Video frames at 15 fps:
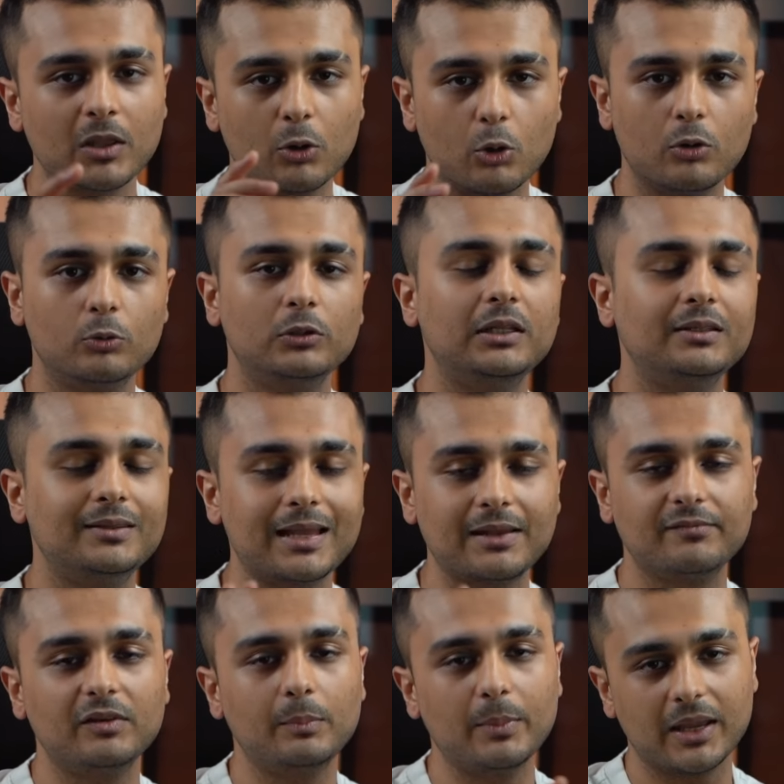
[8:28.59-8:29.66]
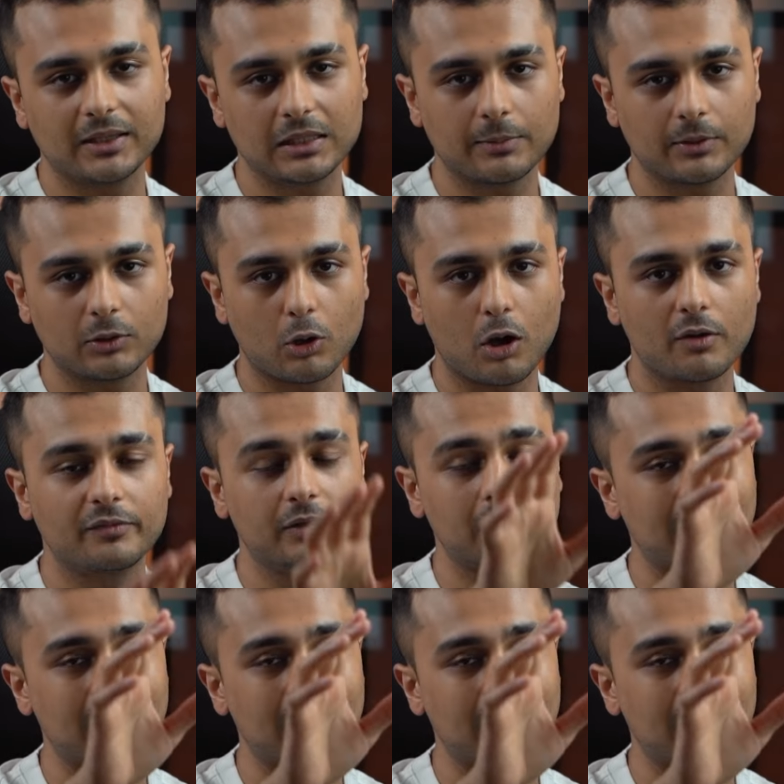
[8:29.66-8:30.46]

only then we make them an offer.